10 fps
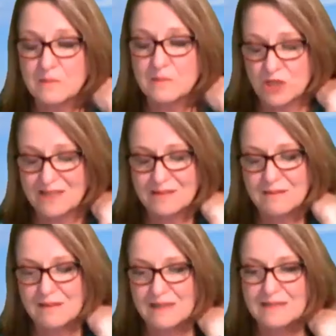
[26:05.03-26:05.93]
Well, she
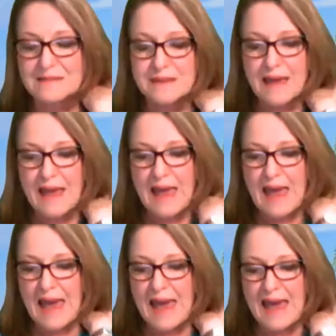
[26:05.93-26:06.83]
still is.
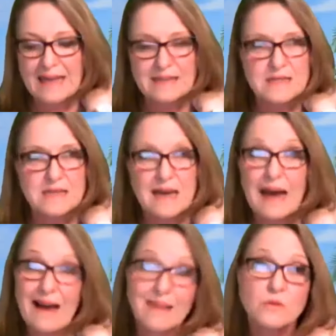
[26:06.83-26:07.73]
And
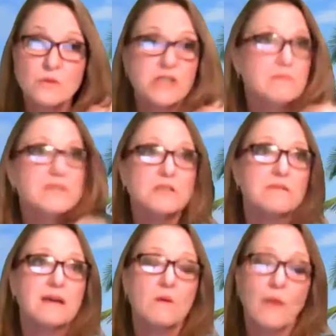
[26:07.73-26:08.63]
I thought she was
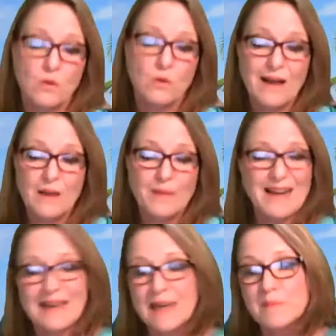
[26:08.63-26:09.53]
doing quite well, but I
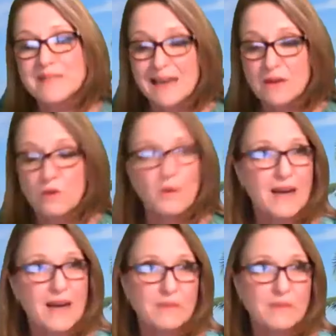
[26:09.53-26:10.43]
kept telling her what
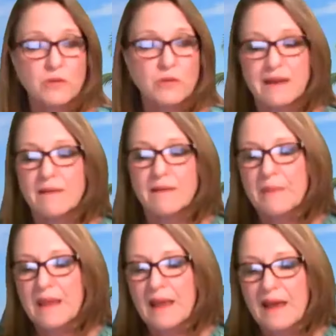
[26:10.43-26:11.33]
I was doing.
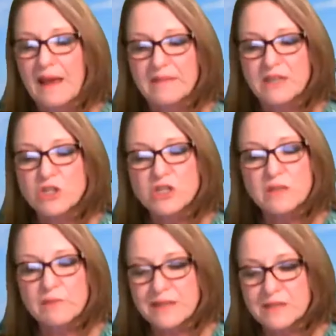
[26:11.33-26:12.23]
And then she
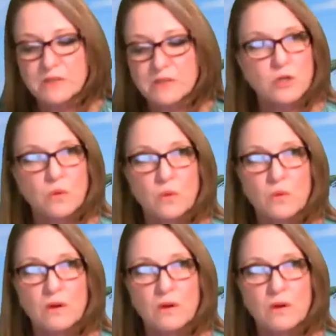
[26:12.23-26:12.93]
went to a talk.